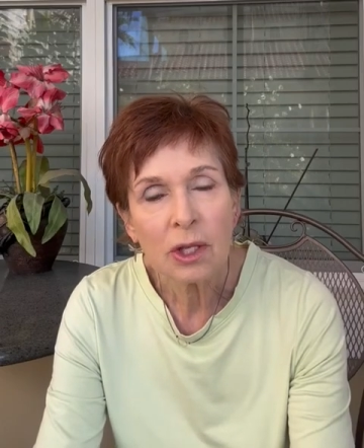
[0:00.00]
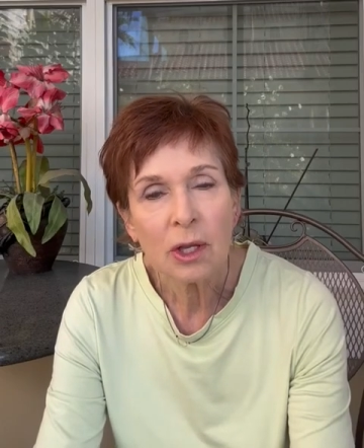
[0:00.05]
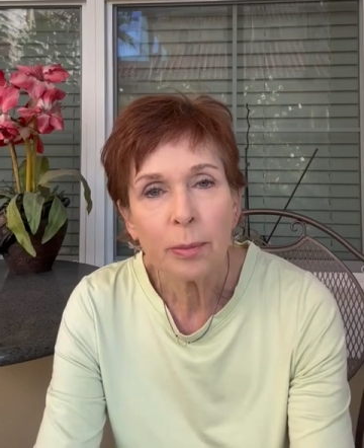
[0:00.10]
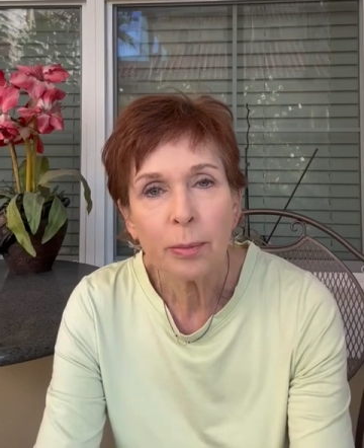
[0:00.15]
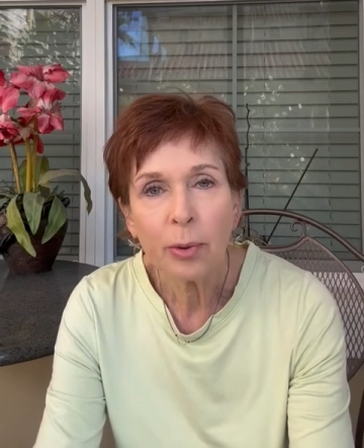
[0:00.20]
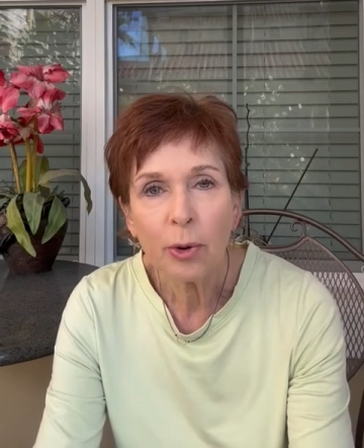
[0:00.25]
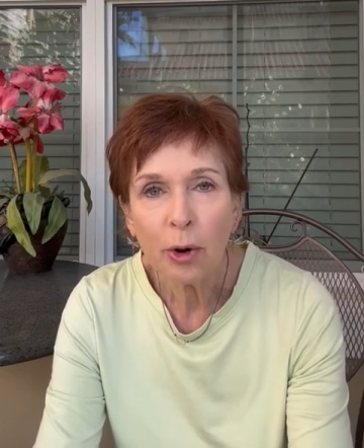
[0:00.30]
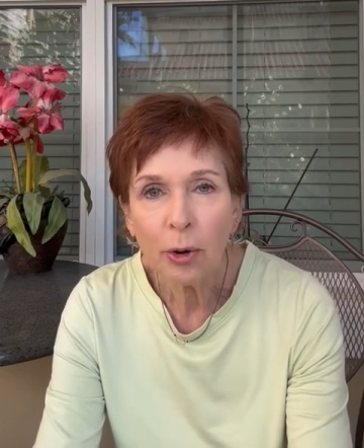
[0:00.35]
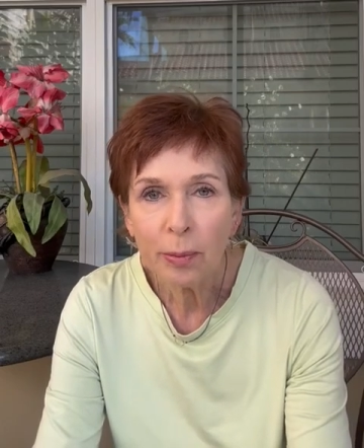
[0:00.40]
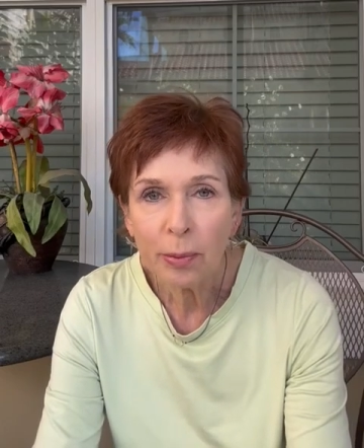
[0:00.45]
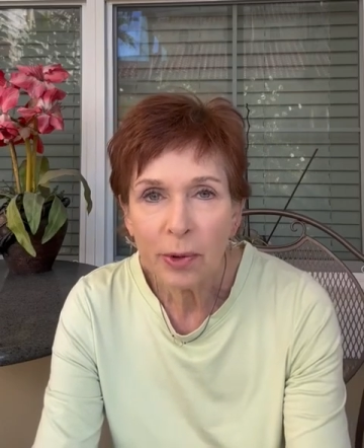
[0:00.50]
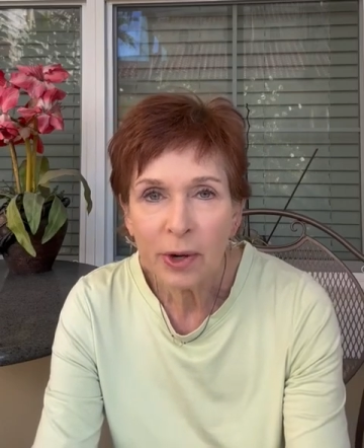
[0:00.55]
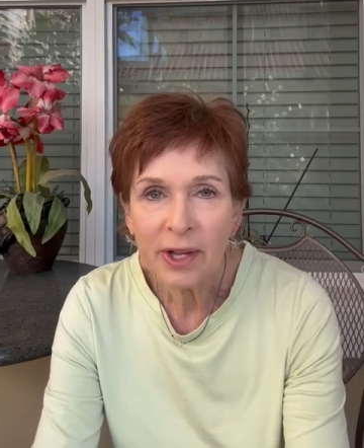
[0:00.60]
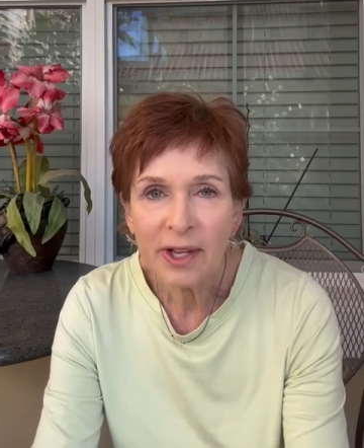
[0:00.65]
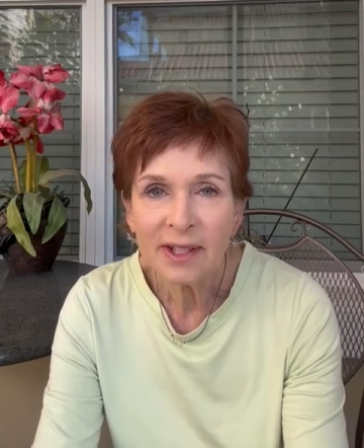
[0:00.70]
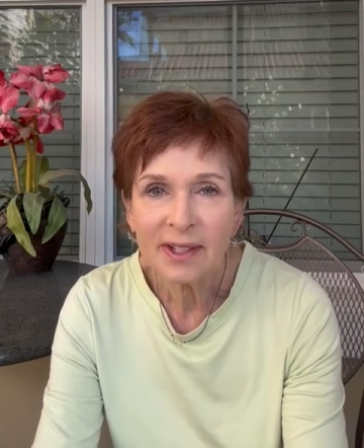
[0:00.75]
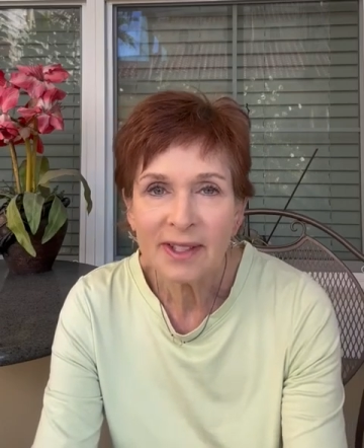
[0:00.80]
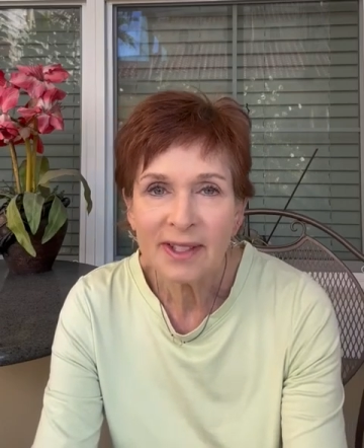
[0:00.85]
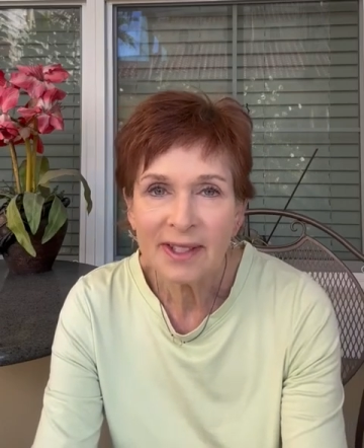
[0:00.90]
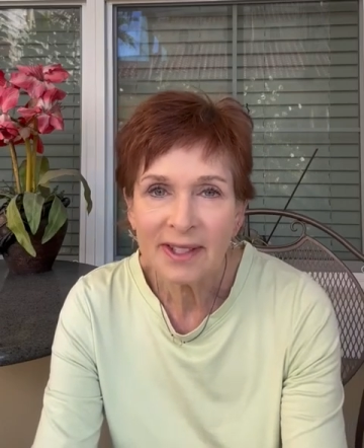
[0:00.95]

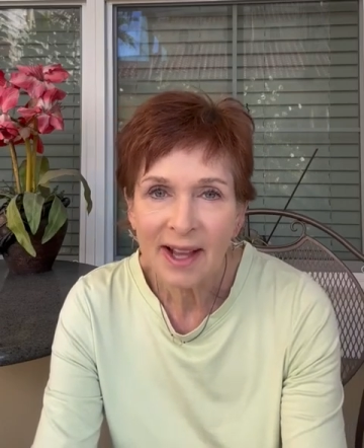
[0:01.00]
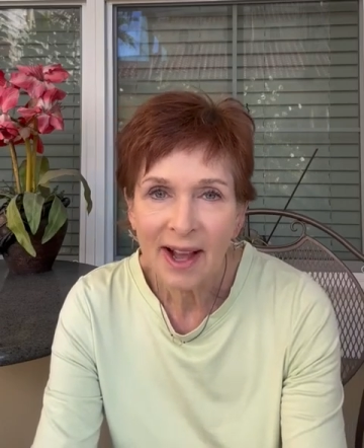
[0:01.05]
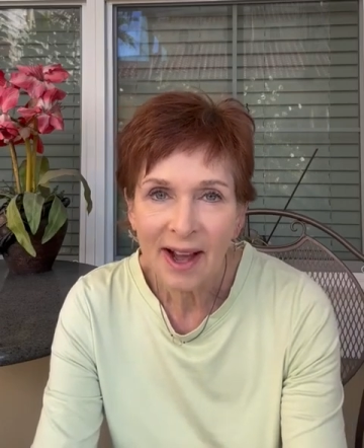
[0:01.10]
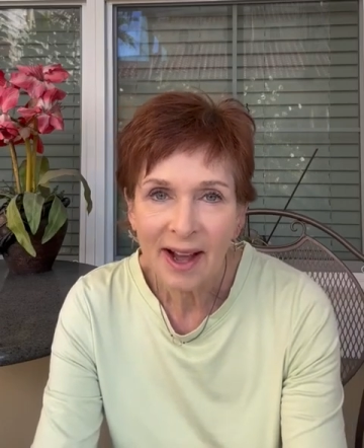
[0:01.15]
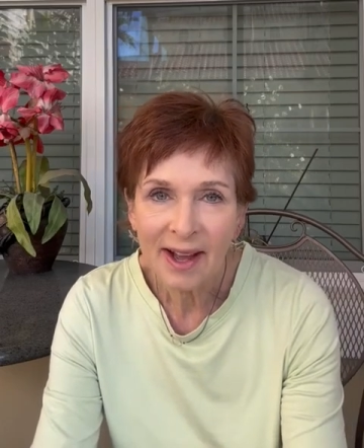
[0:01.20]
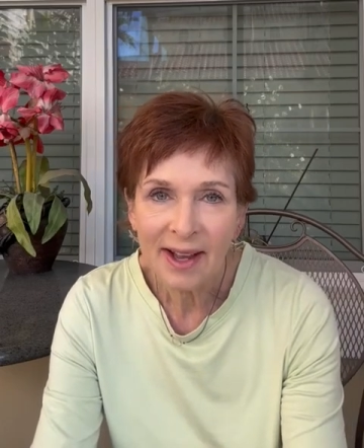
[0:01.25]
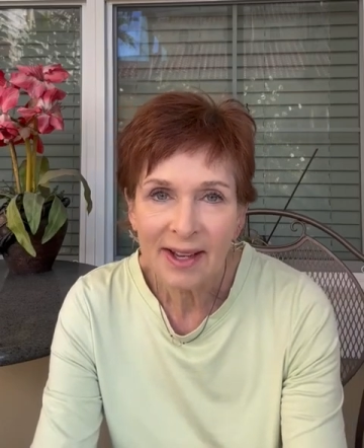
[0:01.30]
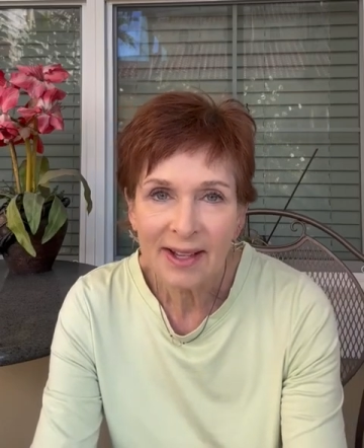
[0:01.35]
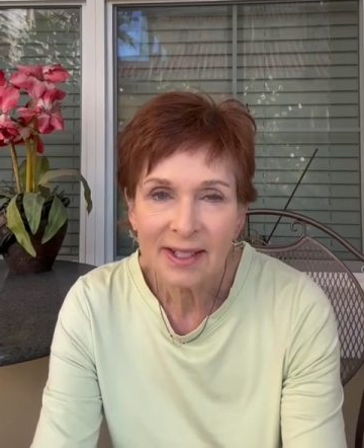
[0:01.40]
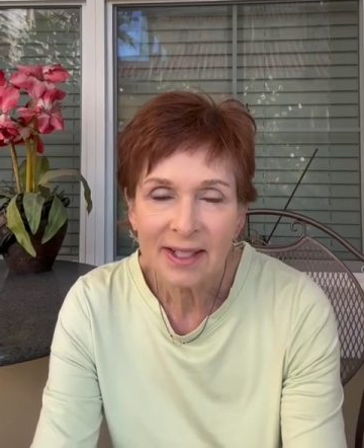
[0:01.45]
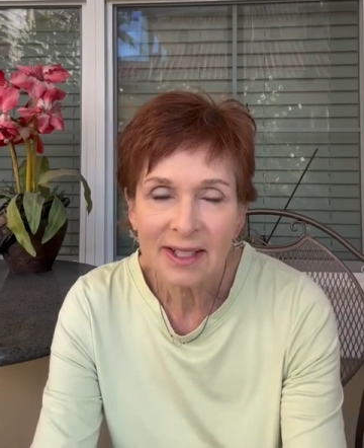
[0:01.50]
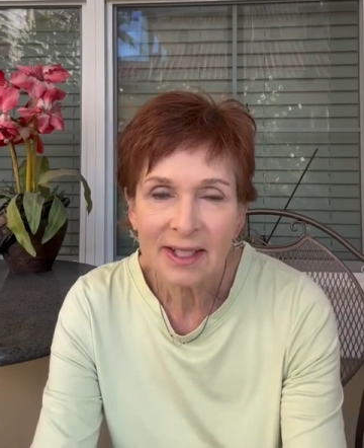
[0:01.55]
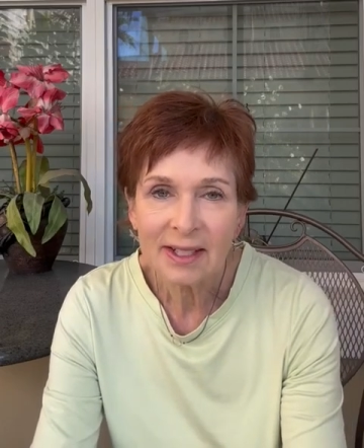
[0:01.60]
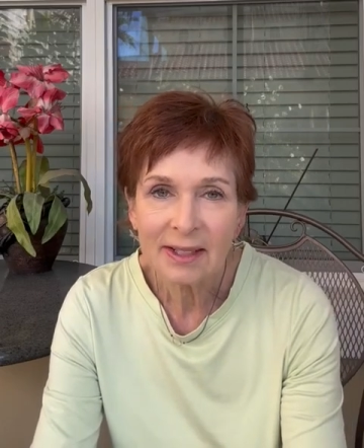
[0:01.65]
appropriate size.